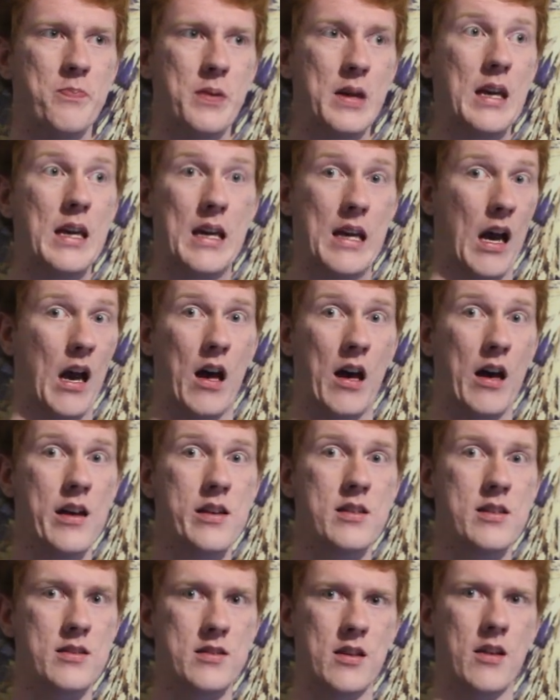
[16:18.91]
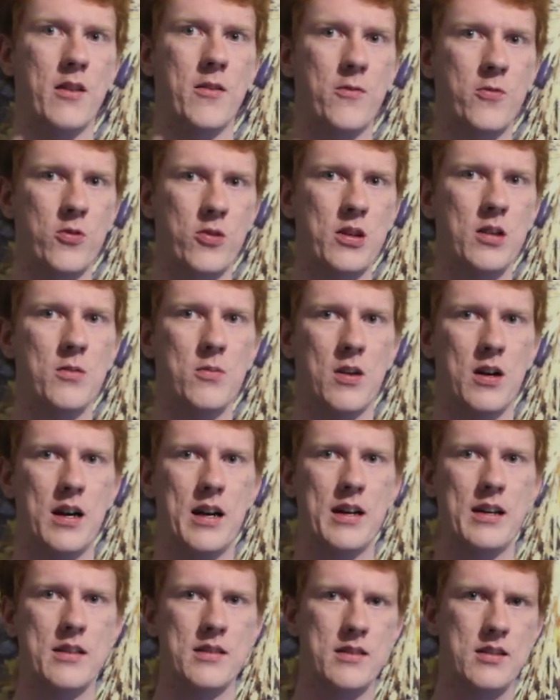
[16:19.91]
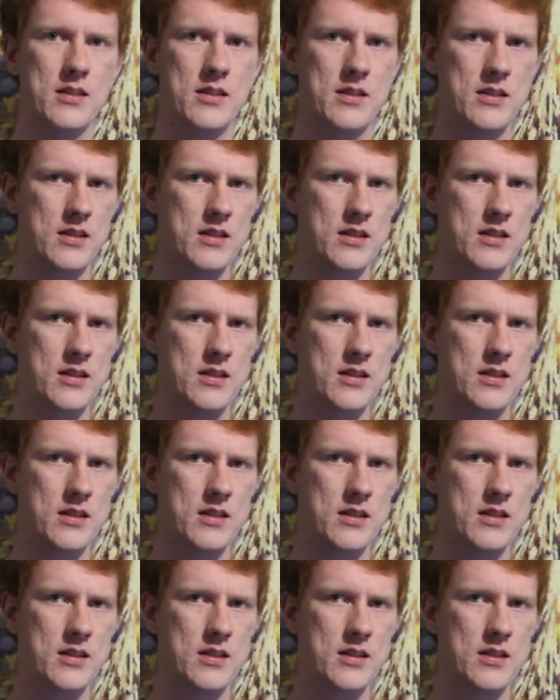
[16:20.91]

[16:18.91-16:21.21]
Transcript: because of Rewind.